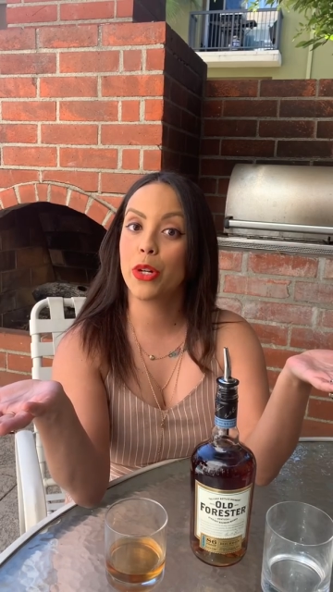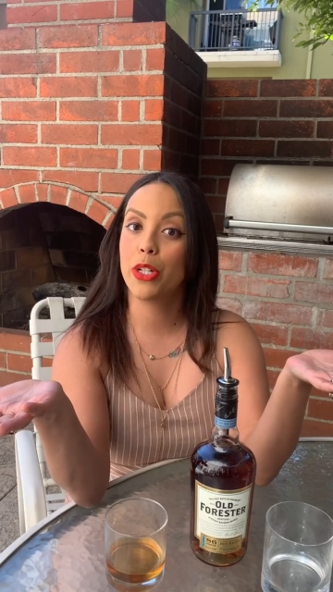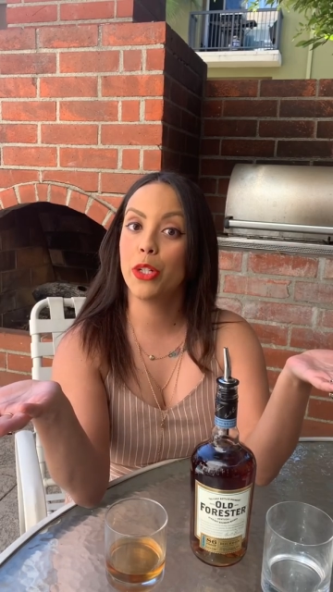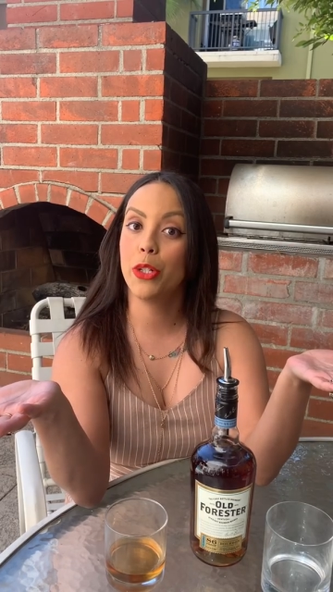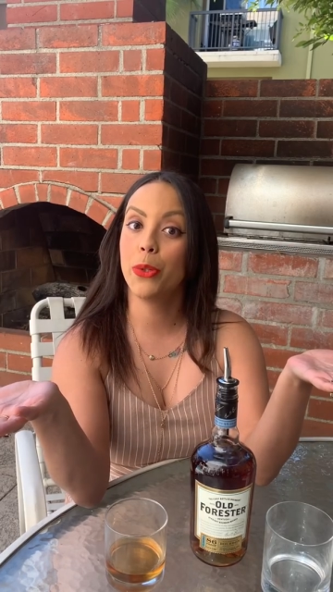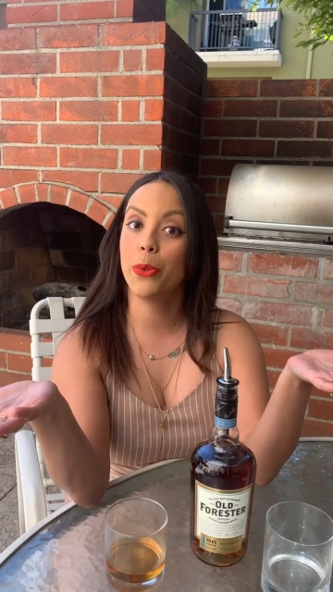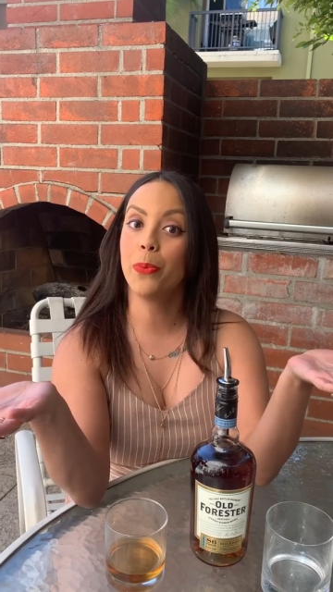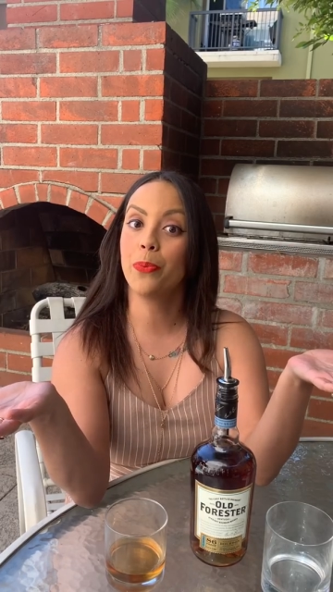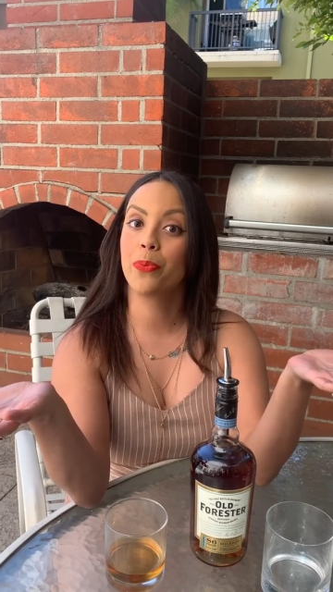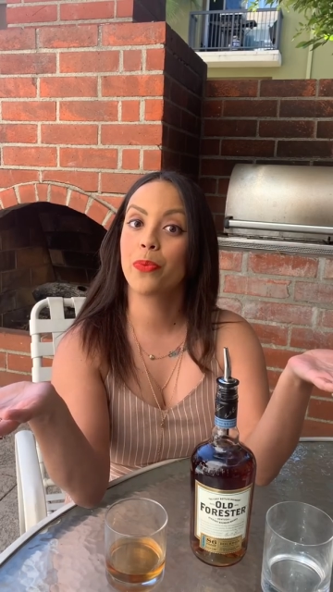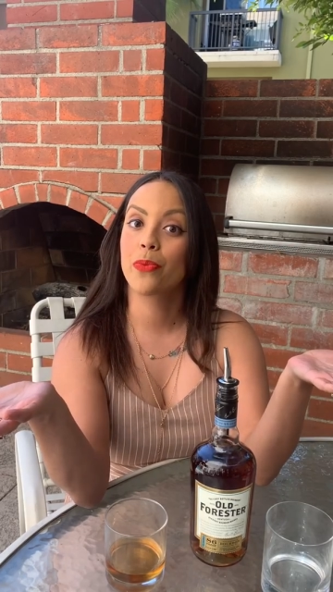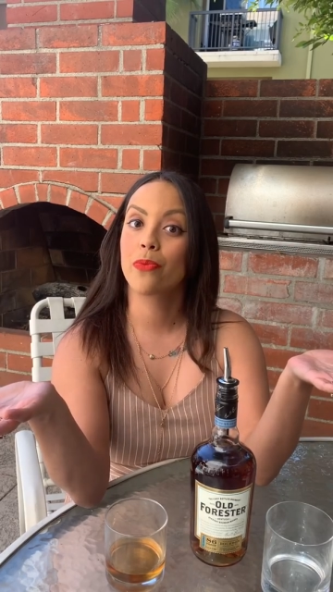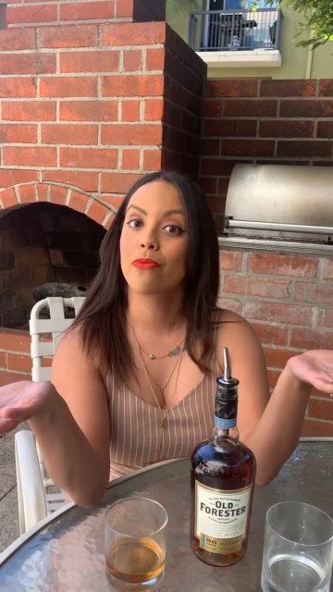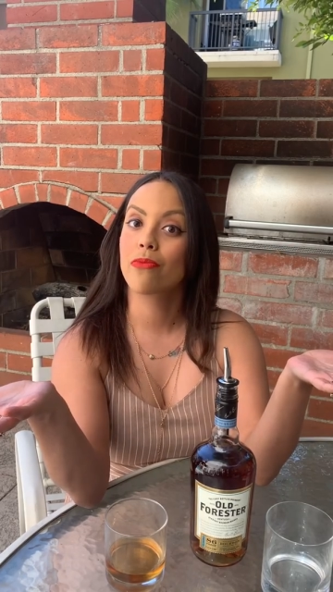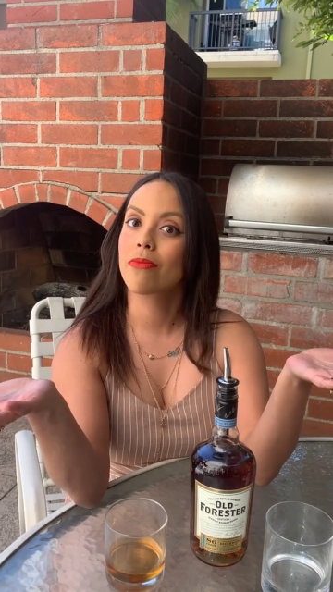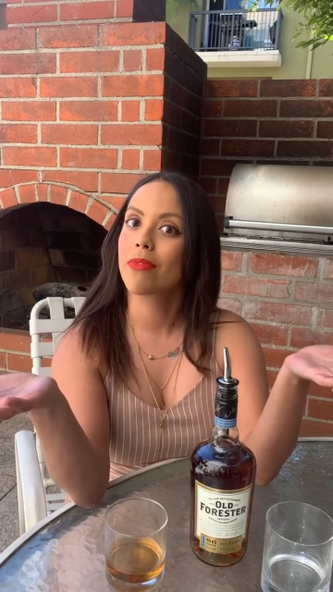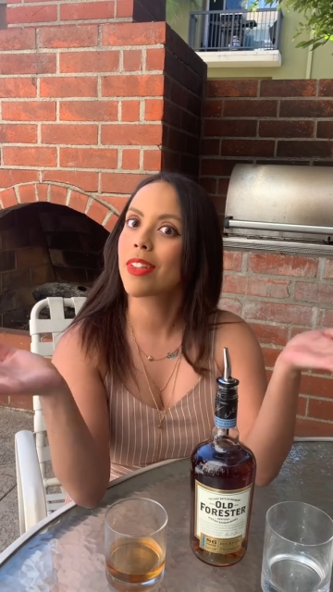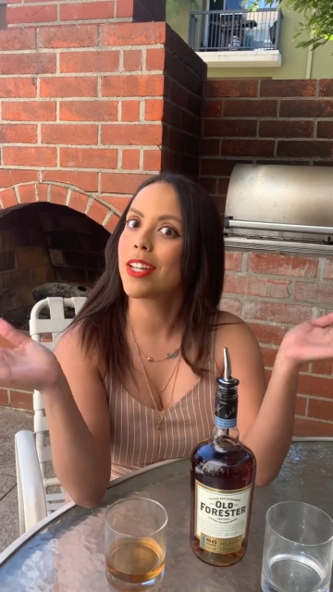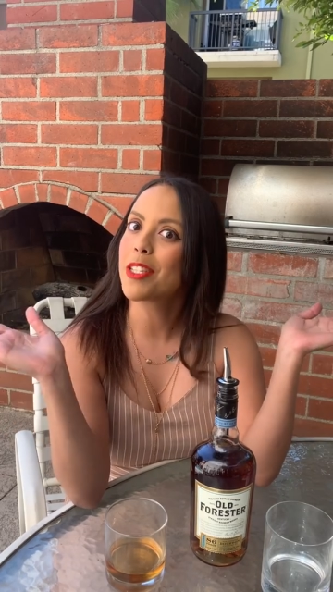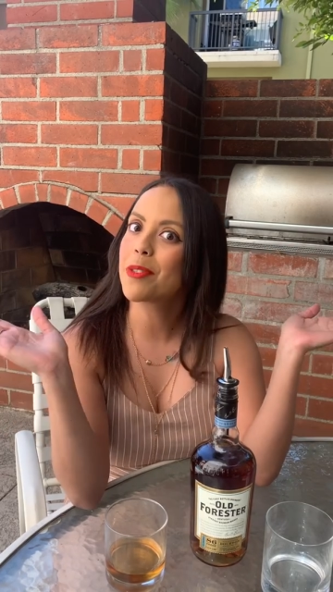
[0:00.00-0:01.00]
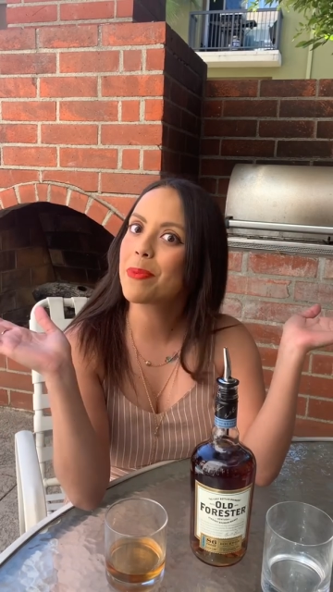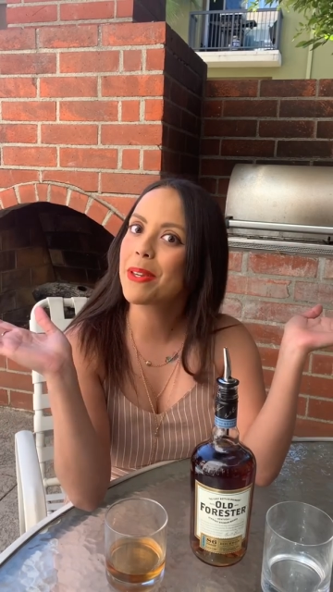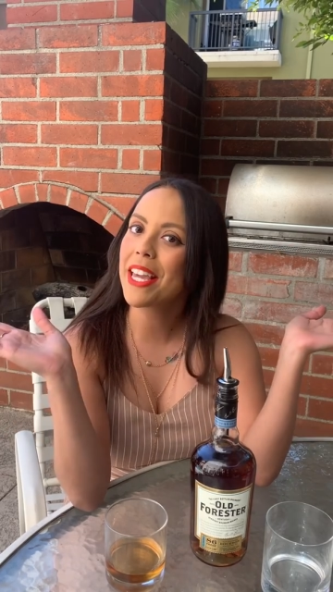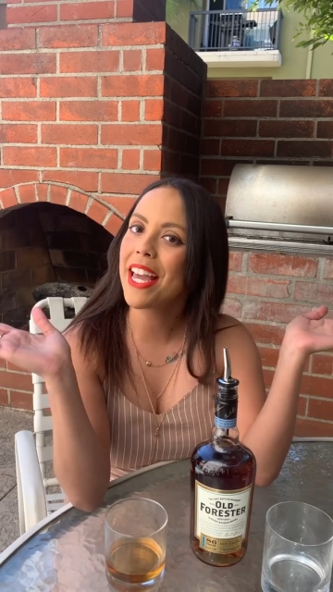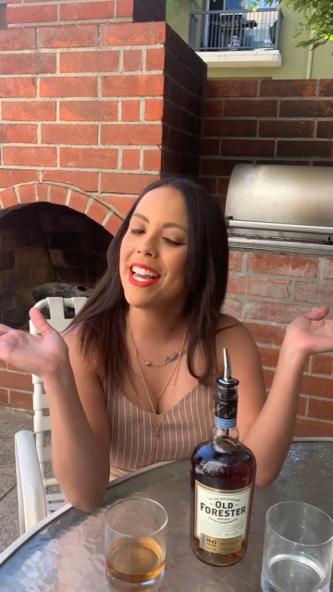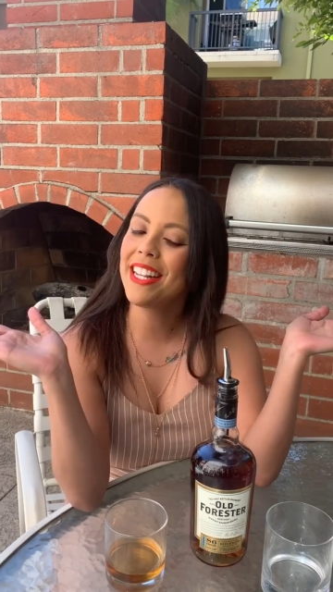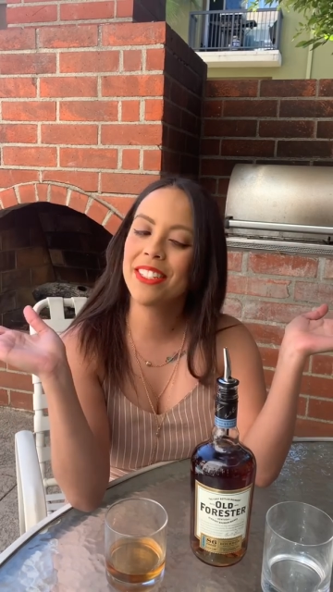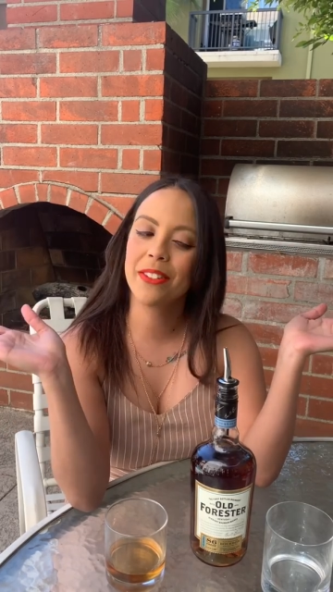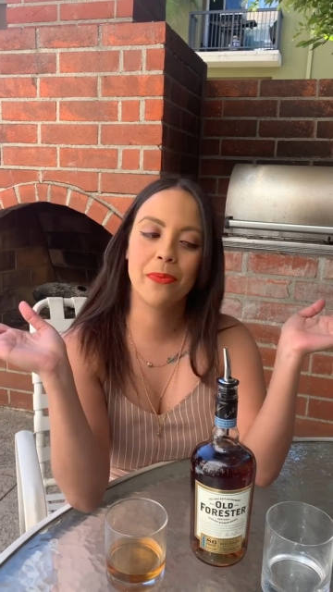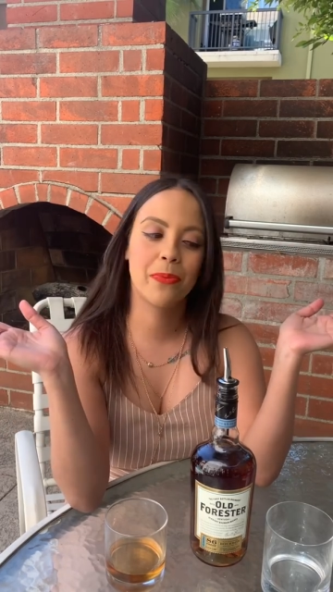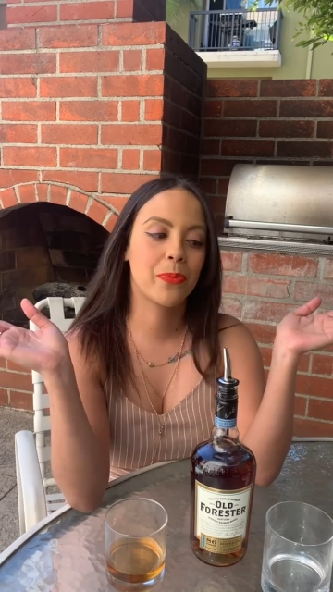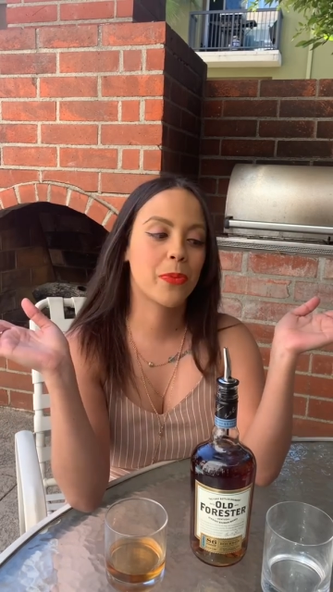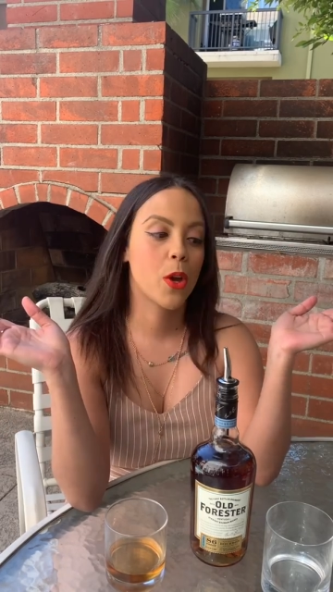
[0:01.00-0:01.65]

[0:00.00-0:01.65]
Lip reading: ado, let's begin.